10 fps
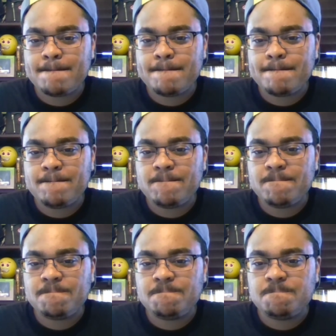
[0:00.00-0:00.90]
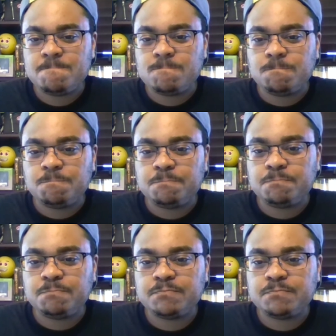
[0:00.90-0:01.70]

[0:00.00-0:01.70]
Nothing is said.